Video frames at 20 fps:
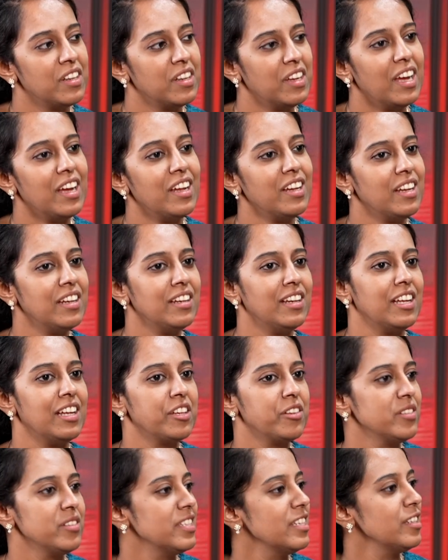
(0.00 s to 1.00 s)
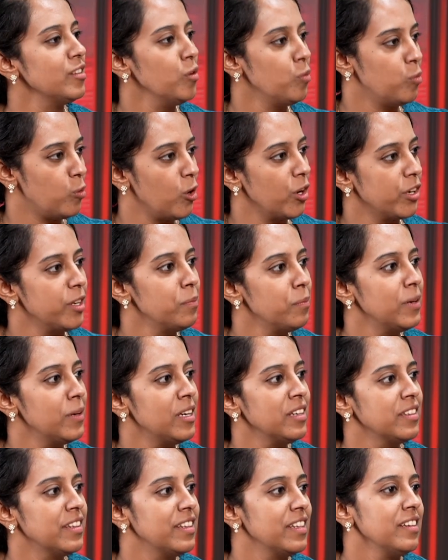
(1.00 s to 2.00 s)
Yeah. And like you said, the
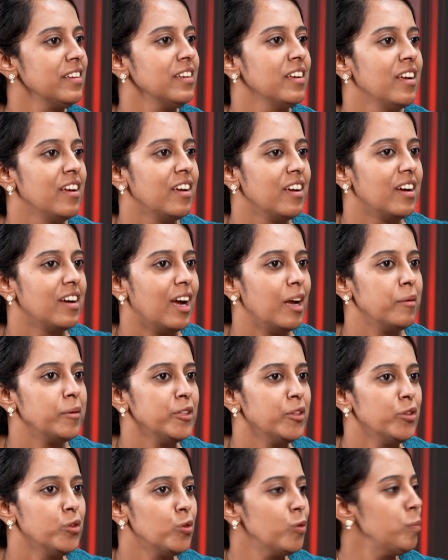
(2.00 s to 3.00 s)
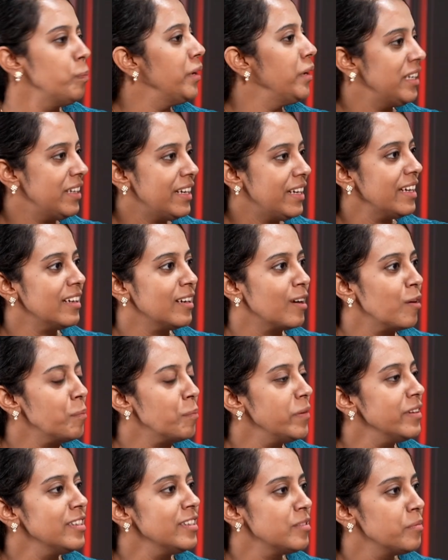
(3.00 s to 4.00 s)
watermark thing, I mean, though big tech
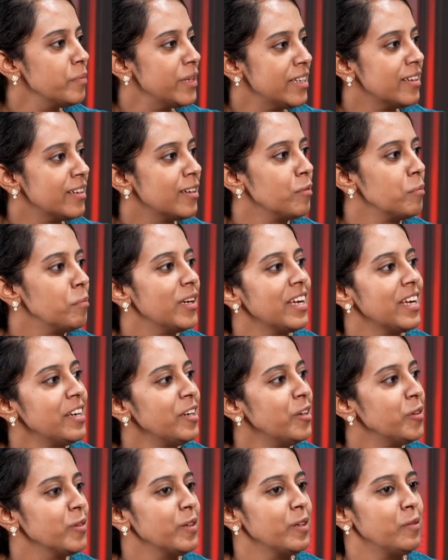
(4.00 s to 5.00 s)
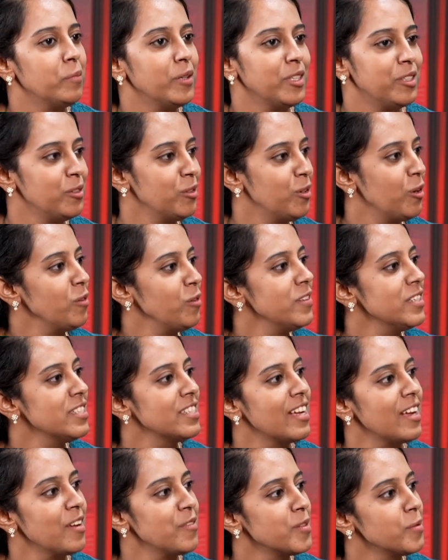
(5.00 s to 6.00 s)
companies may comply to it, but you'll always
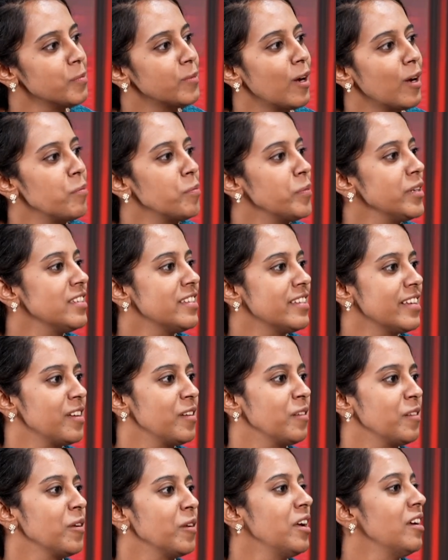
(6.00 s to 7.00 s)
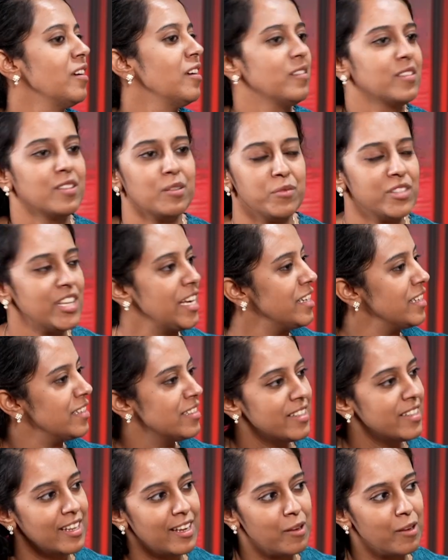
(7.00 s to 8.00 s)
have some companies, say, yes, some
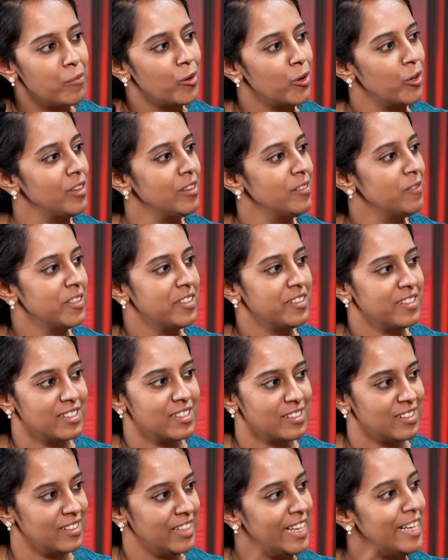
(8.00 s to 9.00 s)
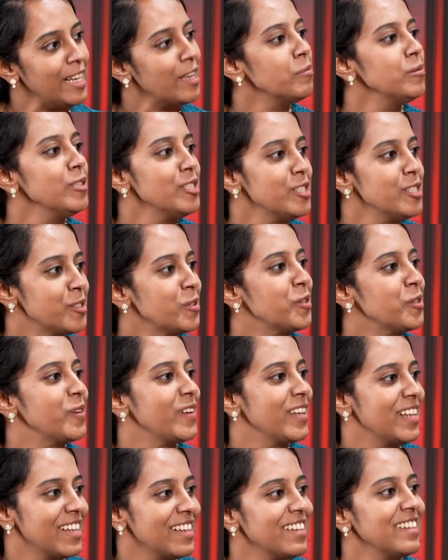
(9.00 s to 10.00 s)
Chinese AI model, which enables you to
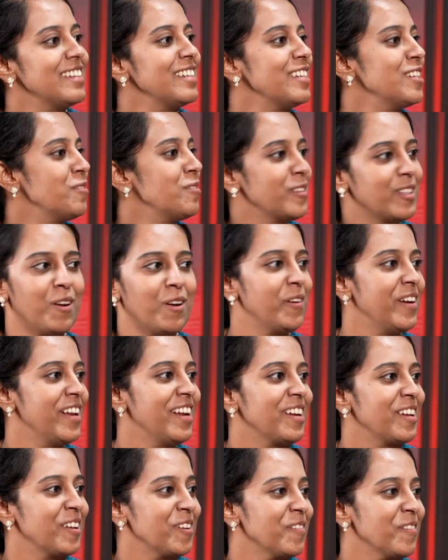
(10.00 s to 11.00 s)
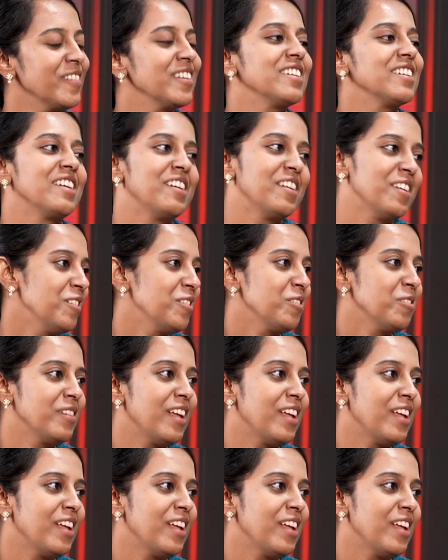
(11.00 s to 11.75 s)
create these without any of it. Yes. So